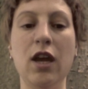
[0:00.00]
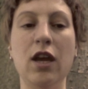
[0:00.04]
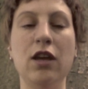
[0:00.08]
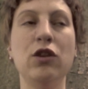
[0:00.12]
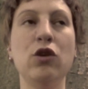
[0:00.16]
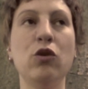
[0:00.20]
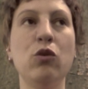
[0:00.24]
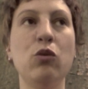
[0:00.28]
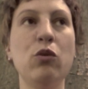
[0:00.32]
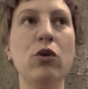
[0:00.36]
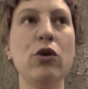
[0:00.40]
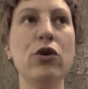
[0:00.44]

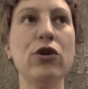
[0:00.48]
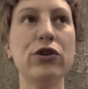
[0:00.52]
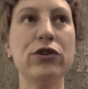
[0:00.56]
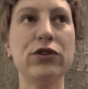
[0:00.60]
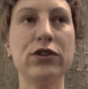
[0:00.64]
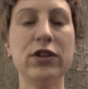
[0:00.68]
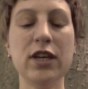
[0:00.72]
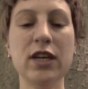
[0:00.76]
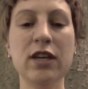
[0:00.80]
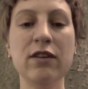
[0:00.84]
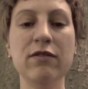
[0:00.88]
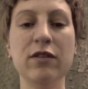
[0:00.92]
The word
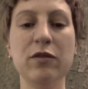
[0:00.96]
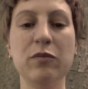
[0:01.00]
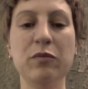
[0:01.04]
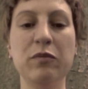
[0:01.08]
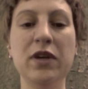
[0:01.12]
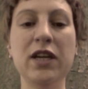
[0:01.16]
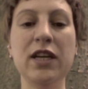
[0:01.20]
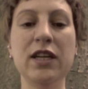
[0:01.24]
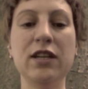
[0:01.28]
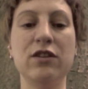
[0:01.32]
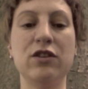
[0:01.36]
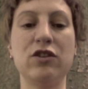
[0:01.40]
even
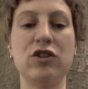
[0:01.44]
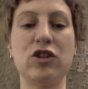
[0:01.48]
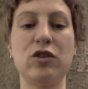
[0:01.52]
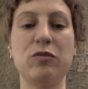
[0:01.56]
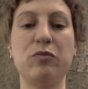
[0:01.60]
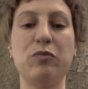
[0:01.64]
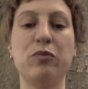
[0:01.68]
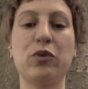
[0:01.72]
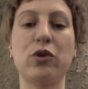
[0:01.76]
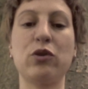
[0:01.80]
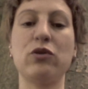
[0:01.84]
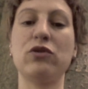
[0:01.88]
means
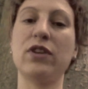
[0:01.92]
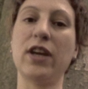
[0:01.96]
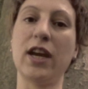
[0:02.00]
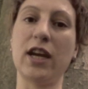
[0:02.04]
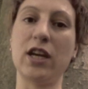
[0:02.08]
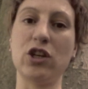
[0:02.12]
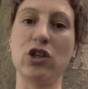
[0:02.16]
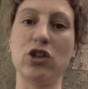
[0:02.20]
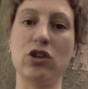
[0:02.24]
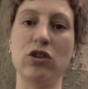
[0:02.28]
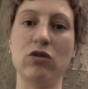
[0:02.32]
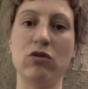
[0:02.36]

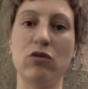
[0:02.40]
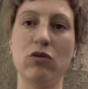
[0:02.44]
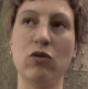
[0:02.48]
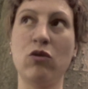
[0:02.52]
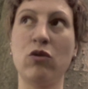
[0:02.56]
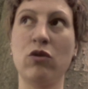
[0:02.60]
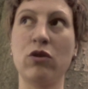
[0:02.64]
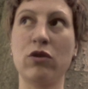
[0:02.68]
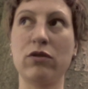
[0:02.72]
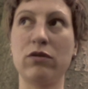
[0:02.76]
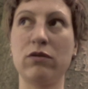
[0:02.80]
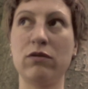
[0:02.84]
protection
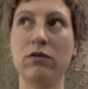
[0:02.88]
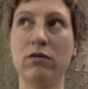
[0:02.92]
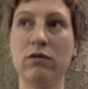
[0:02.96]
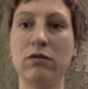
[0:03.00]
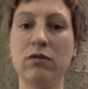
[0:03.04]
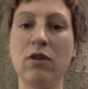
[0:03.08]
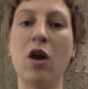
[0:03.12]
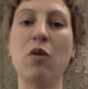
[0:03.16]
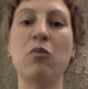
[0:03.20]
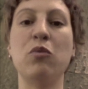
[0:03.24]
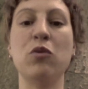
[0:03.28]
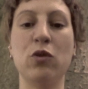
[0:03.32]
or
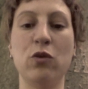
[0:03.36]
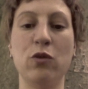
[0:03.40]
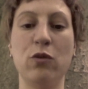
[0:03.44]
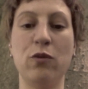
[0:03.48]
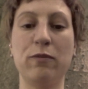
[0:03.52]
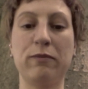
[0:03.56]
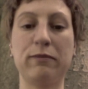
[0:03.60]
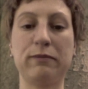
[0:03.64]
taboo.